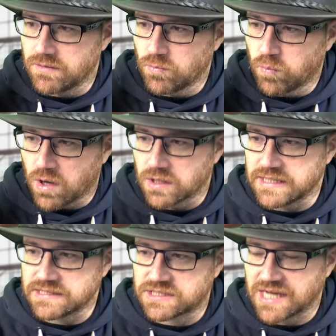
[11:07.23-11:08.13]
What
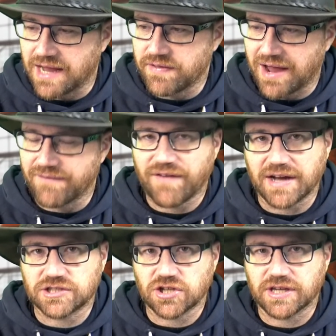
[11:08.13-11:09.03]
is I
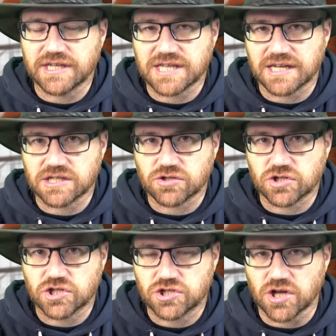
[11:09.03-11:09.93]
find shocking is that it
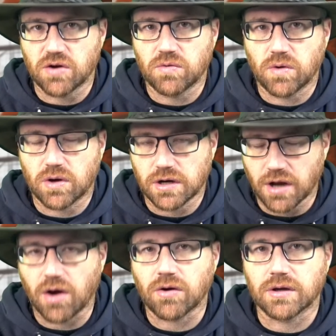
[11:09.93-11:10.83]
took so
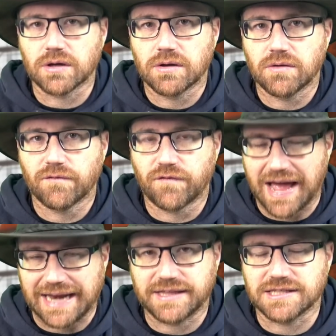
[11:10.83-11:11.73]
long for
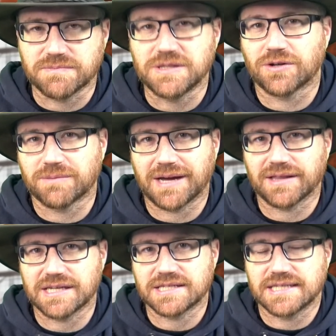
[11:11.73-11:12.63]
anything to be done
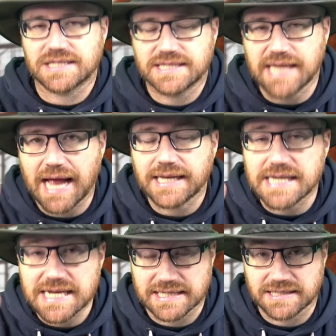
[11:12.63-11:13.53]
about this. This is 10
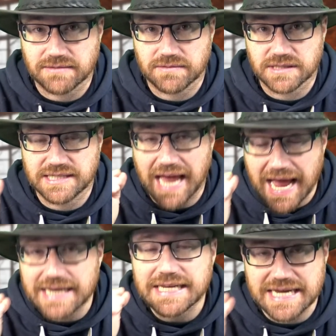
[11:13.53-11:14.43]
years.
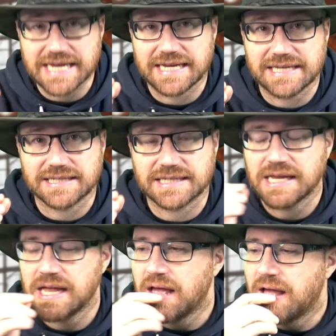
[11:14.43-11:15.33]
10 years.
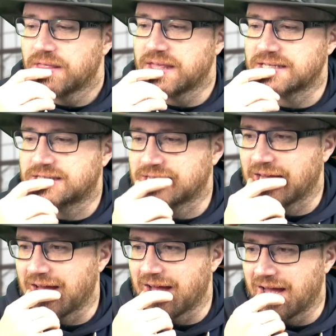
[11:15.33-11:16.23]
This
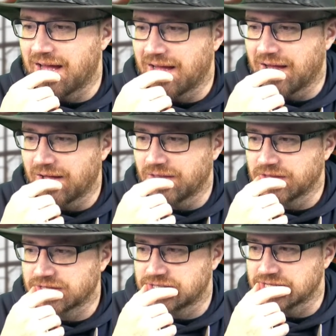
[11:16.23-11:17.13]

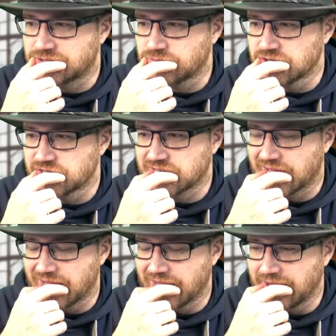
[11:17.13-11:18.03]
was
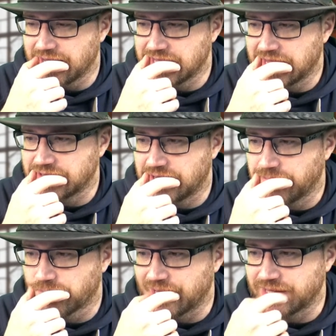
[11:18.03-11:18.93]
in
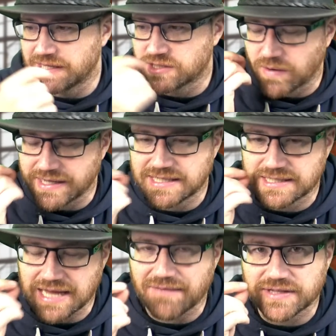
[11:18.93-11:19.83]

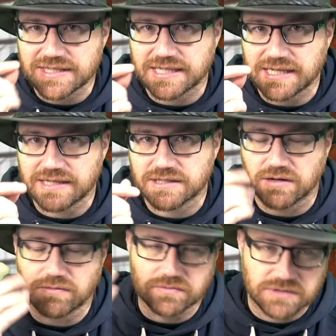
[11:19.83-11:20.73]
2017,
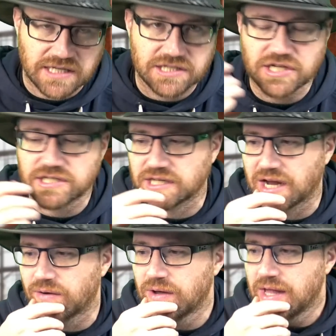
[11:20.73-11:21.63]
so 6 years
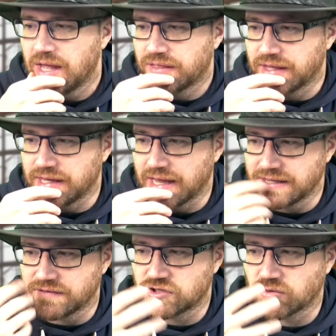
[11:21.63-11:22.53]
ago, the
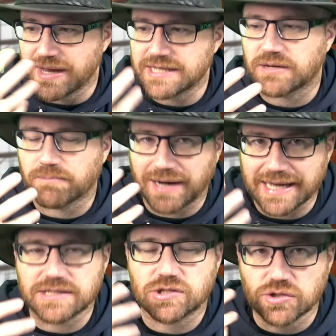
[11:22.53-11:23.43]
individual made a
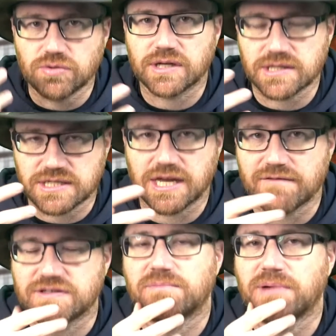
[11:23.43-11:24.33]
complaint to the
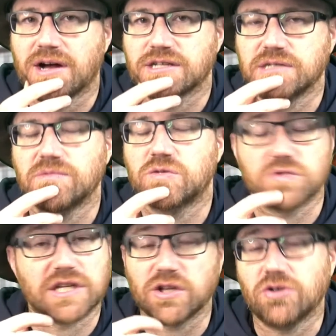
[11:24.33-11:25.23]
Conservative Party, which
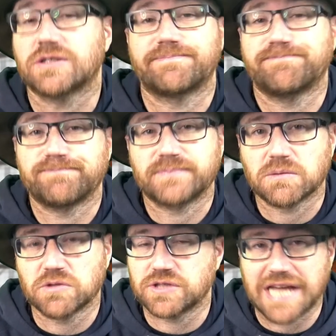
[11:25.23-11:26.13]
was ignored,
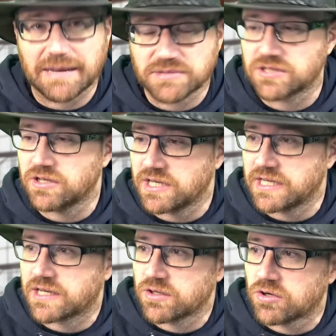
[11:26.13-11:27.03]
which was
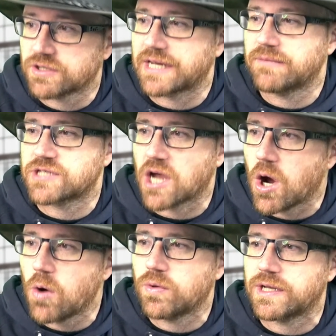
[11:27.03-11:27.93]
absolutely ignored. And it was
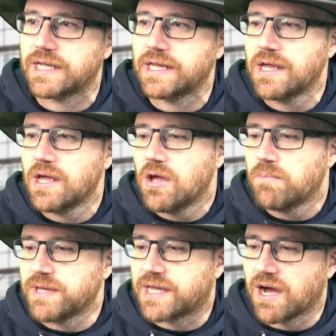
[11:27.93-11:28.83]
only
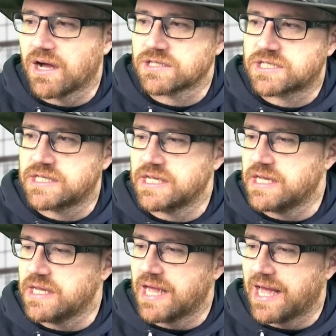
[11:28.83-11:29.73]
because
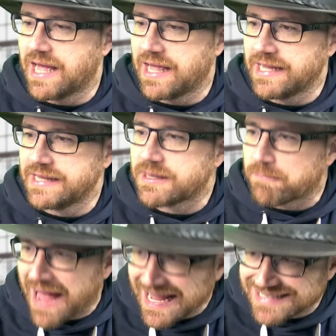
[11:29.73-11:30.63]
the
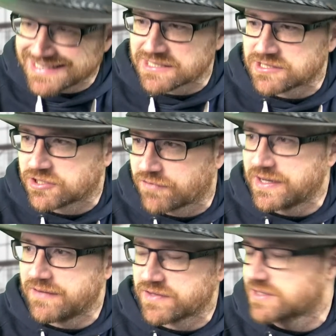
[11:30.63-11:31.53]
independent
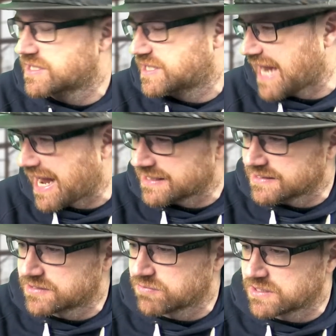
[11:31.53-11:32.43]
grievance
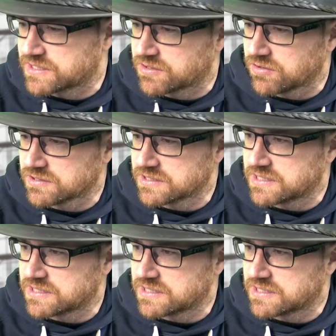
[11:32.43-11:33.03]
and what is it called?